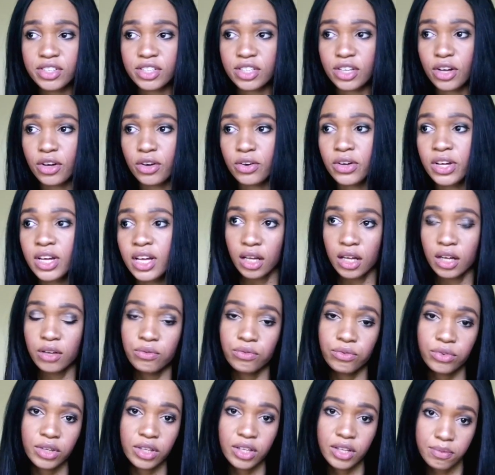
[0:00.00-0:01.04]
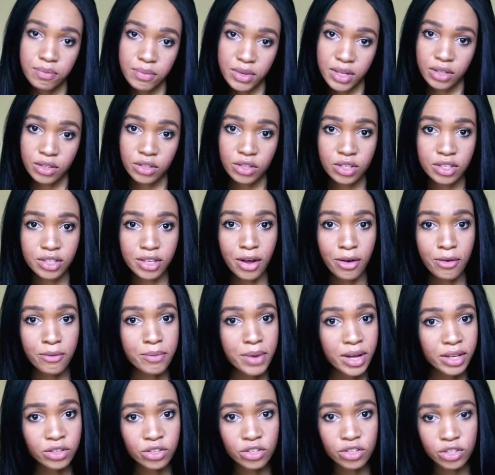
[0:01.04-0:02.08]
So it really means so
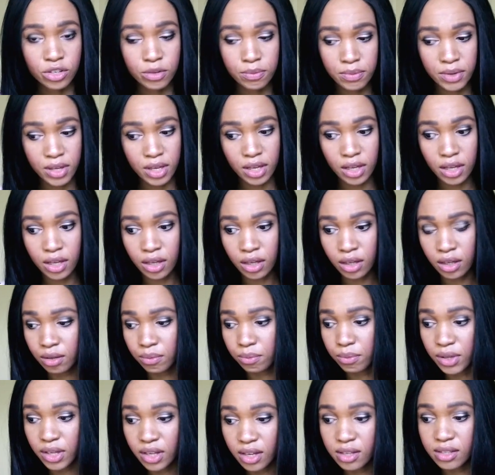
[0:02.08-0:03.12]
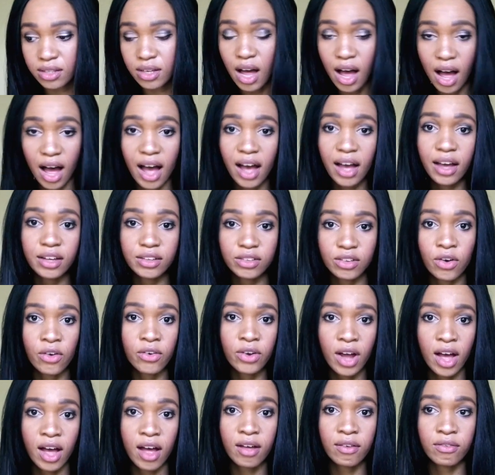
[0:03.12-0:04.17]
much to me, because I
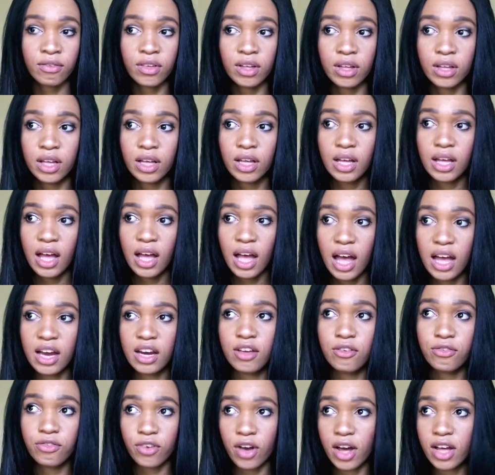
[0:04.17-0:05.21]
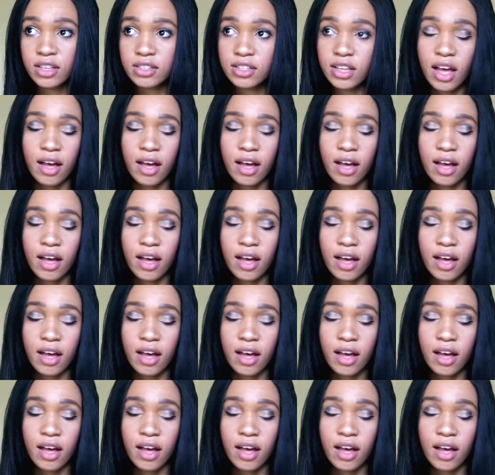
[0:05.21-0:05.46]
don't have any friends.